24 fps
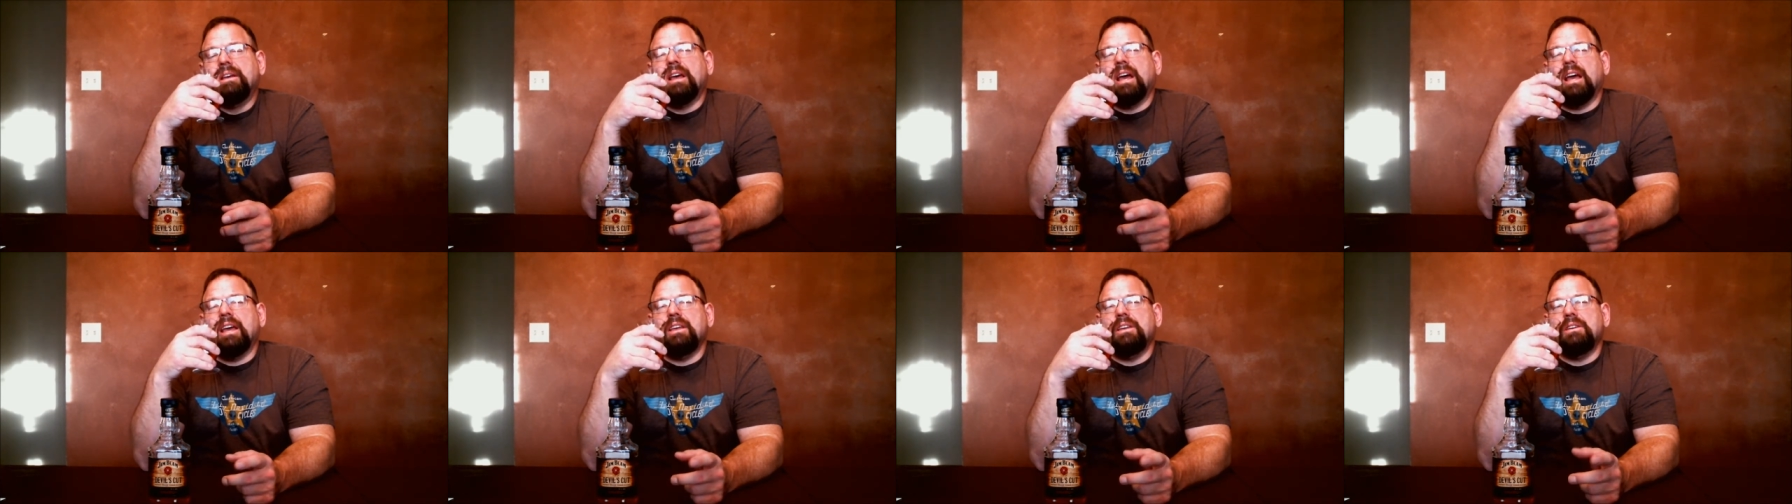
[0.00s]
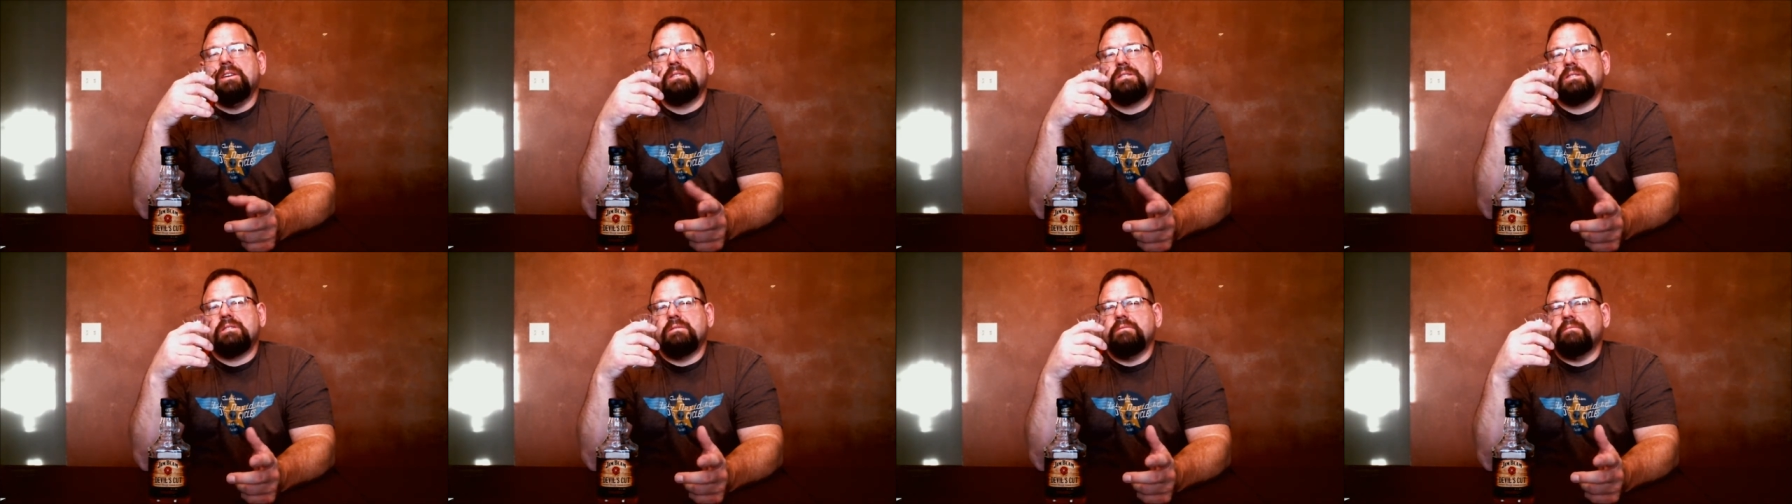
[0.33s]
I
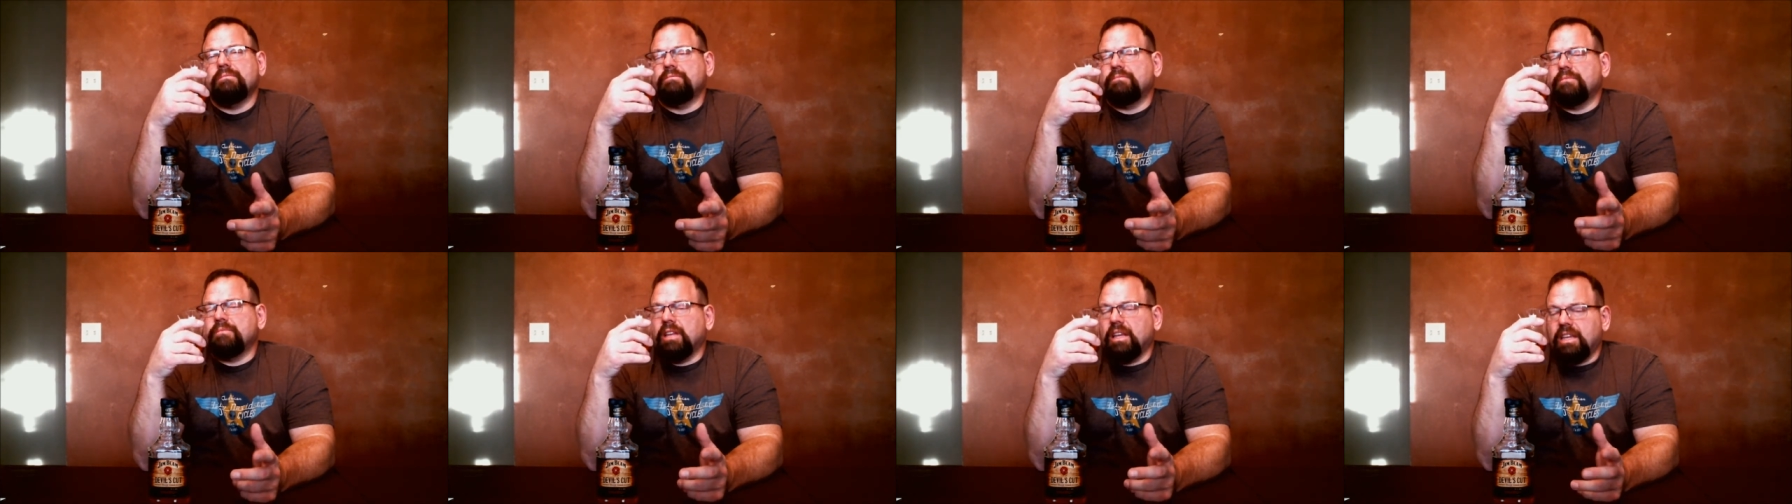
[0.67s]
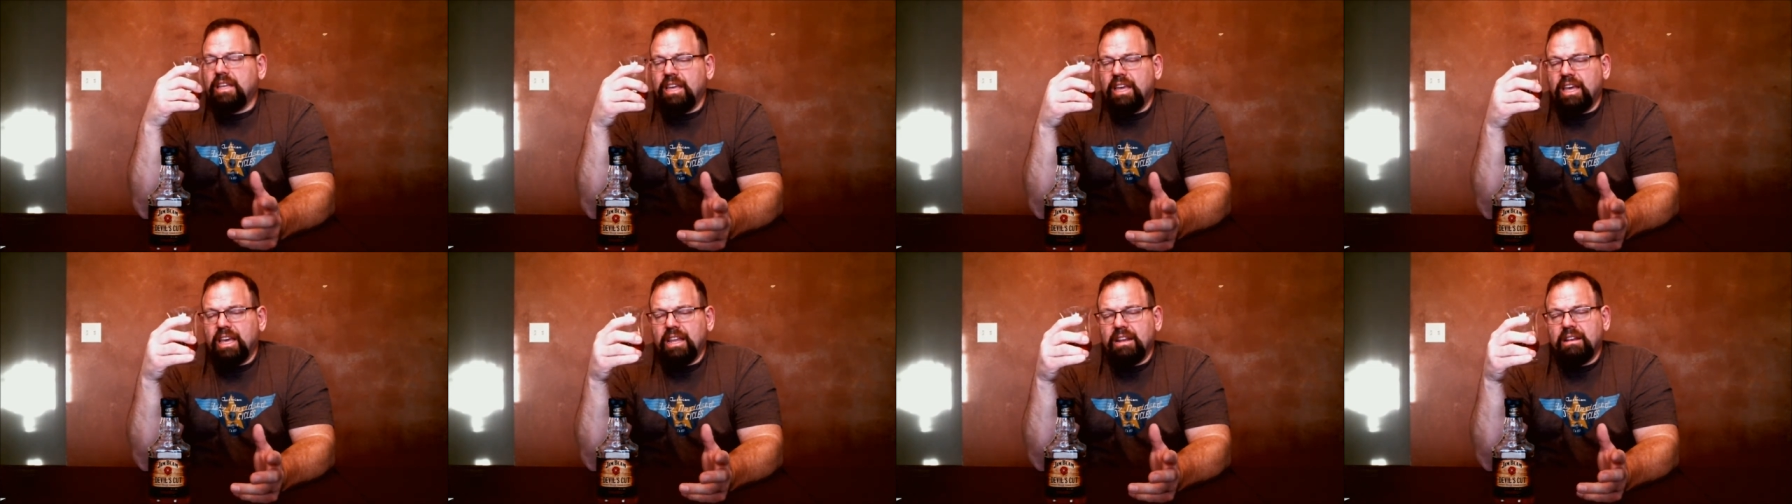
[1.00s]
used,
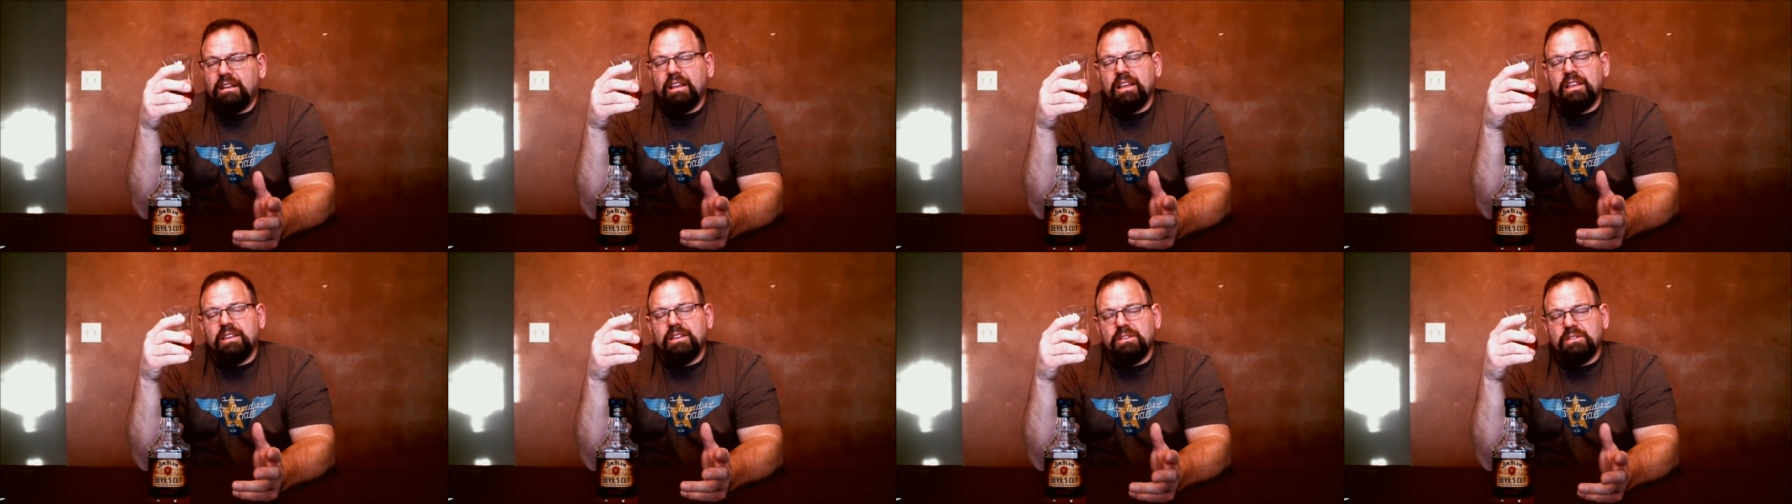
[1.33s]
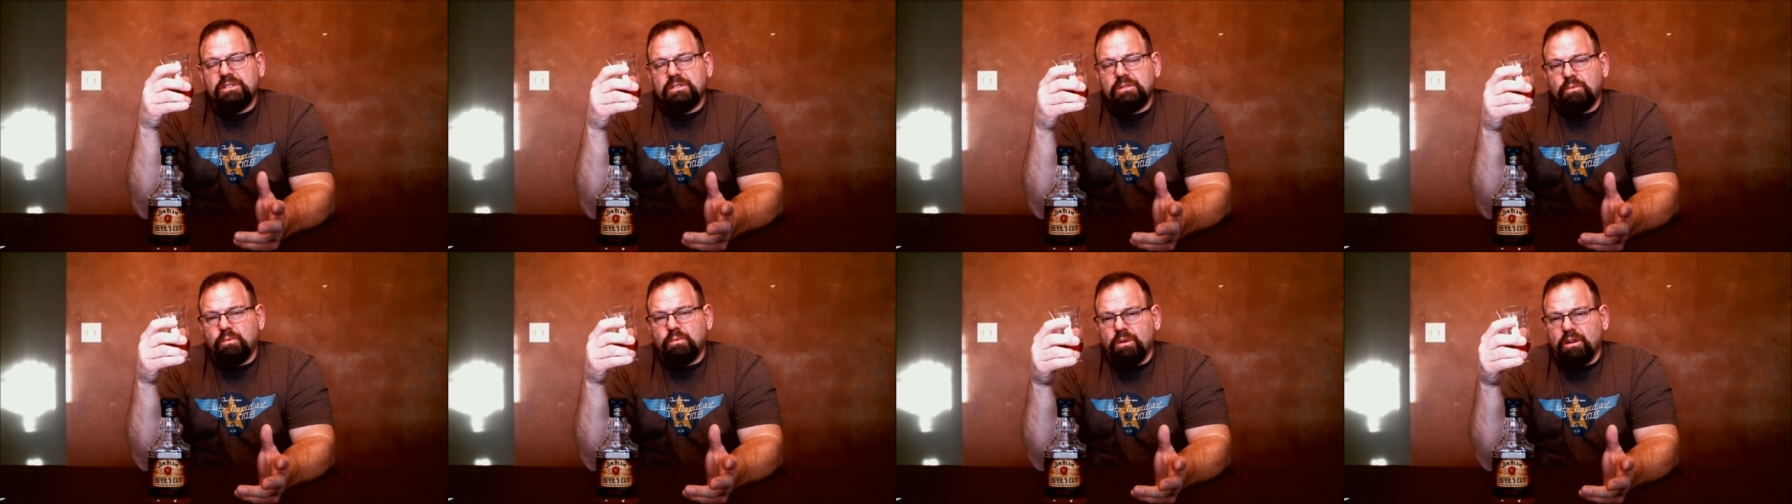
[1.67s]
again, I used
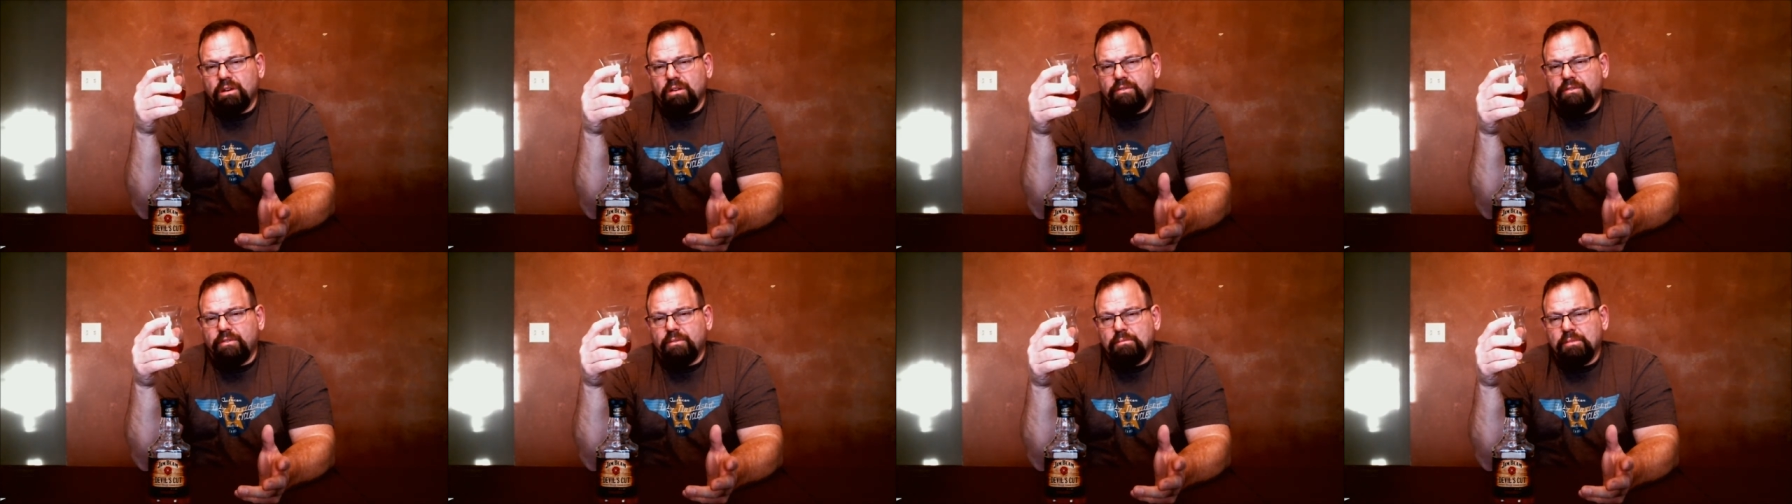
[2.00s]
to work for